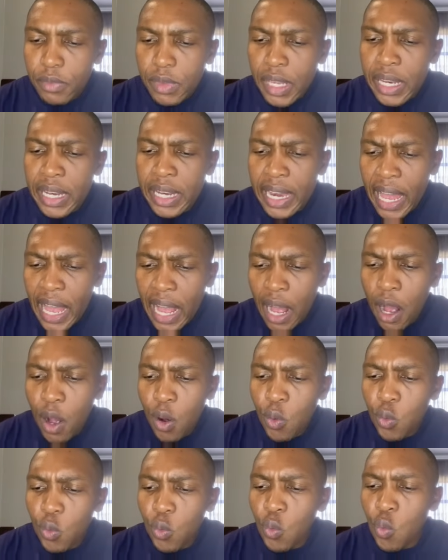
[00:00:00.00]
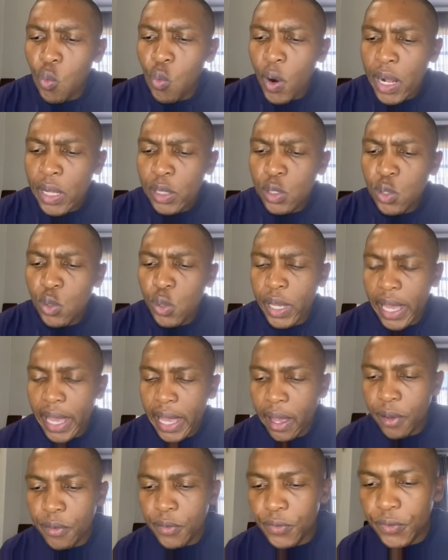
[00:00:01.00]
now want to
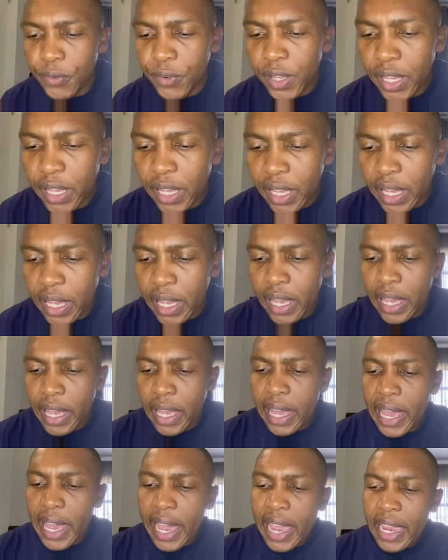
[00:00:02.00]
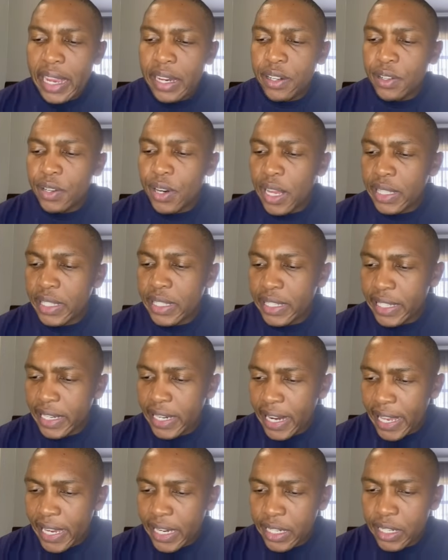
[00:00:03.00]
have a
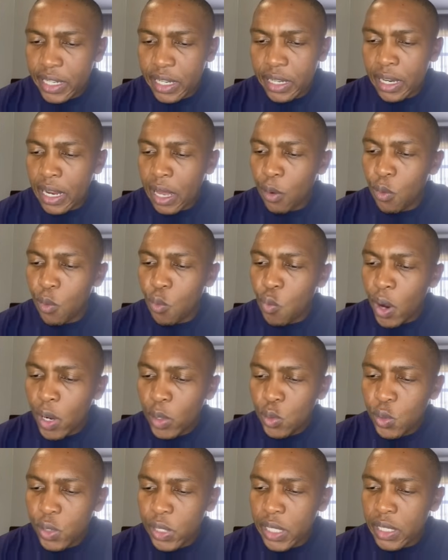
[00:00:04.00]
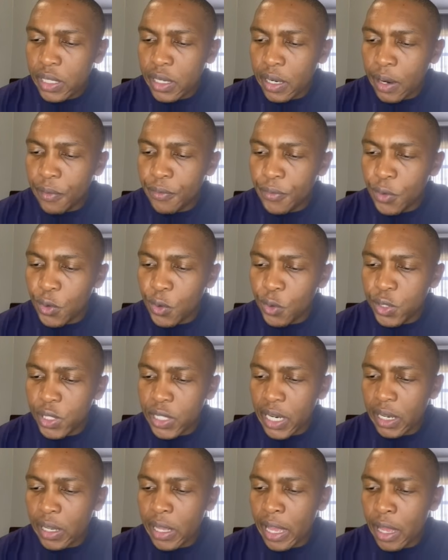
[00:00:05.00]
translation, now what would this graph
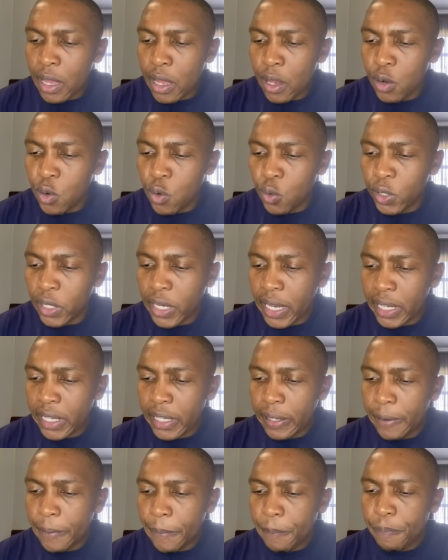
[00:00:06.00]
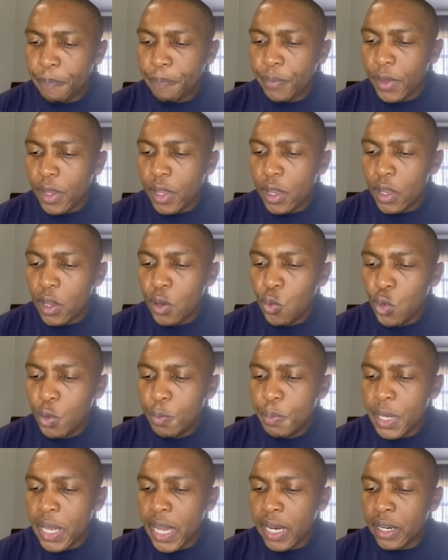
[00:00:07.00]
look like? It would
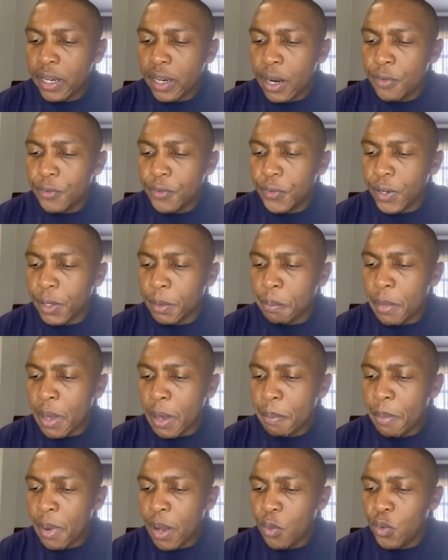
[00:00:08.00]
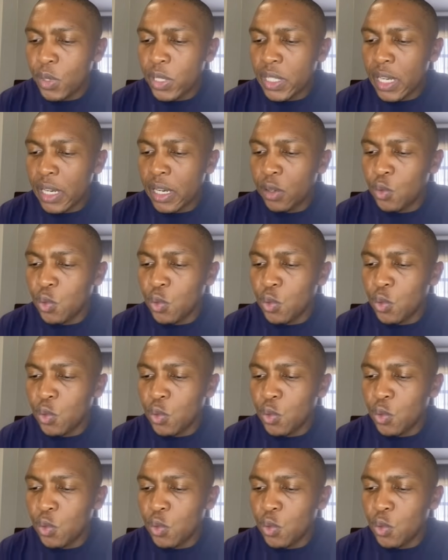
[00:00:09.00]
be a graph, remember we said it